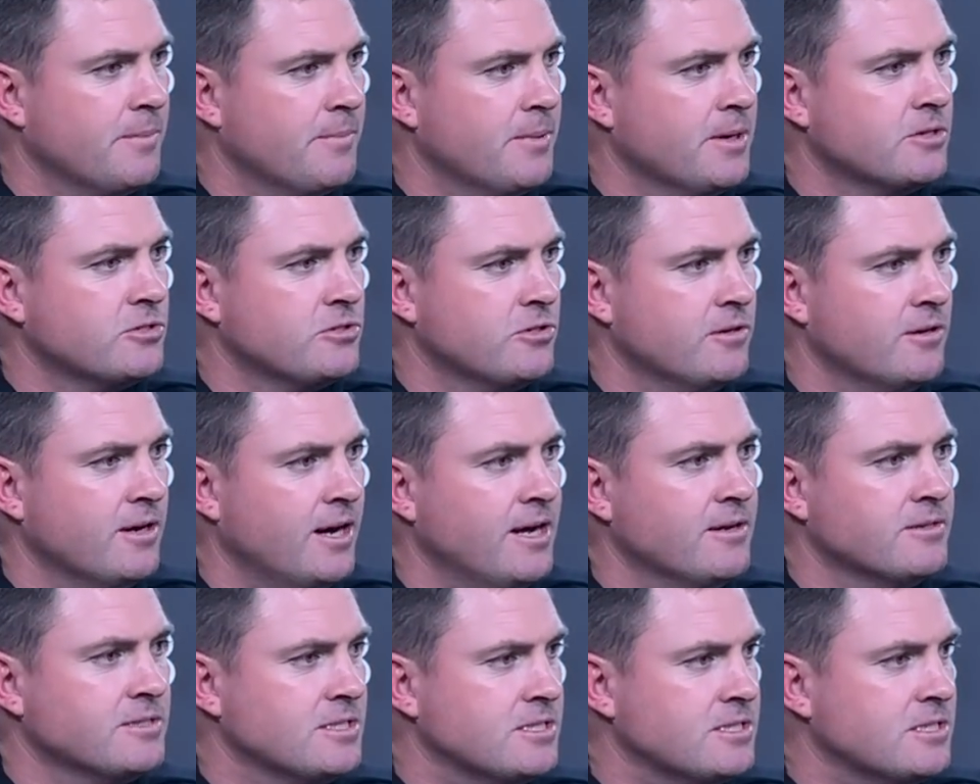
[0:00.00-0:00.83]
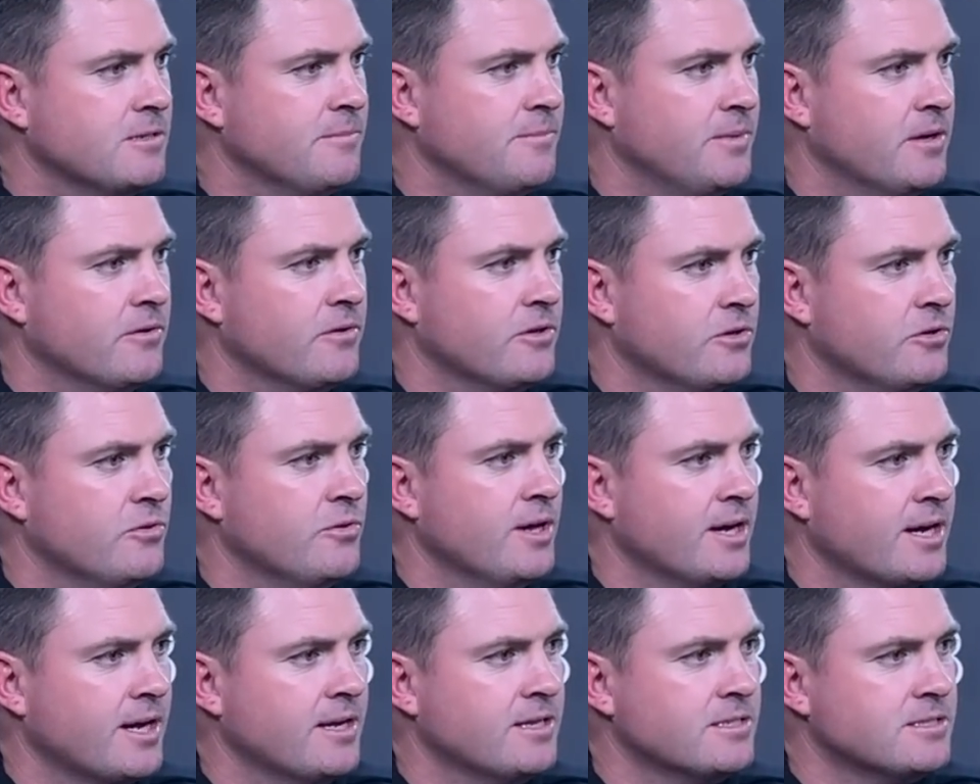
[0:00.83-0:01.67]
picture allows us to be able to do
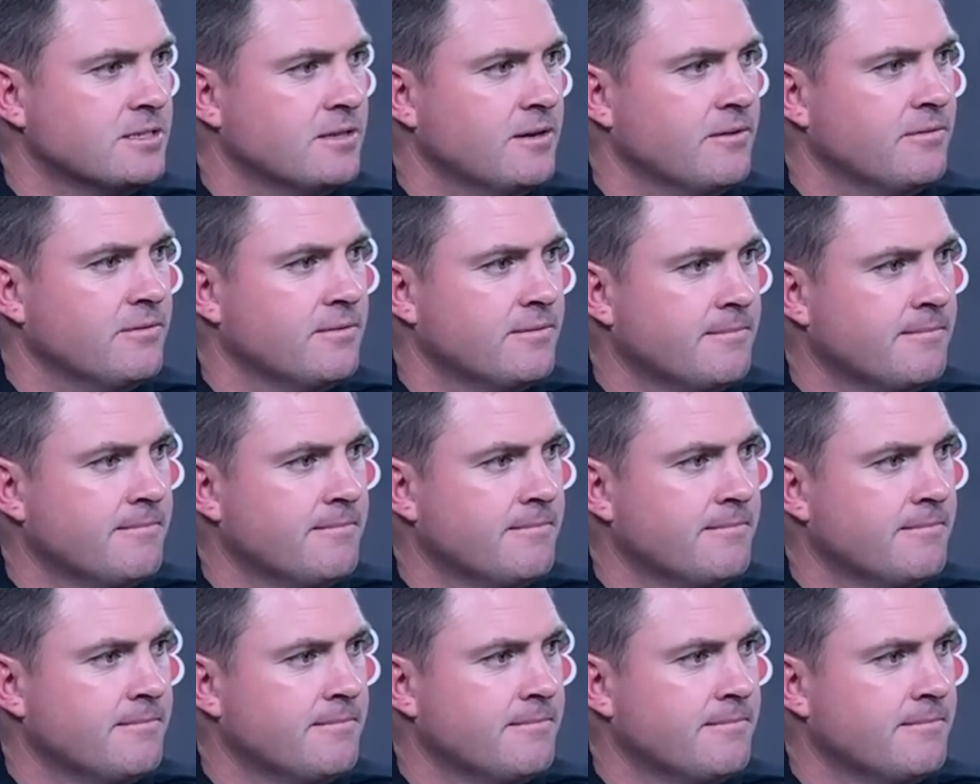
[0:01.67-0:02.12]
that kind of stuff.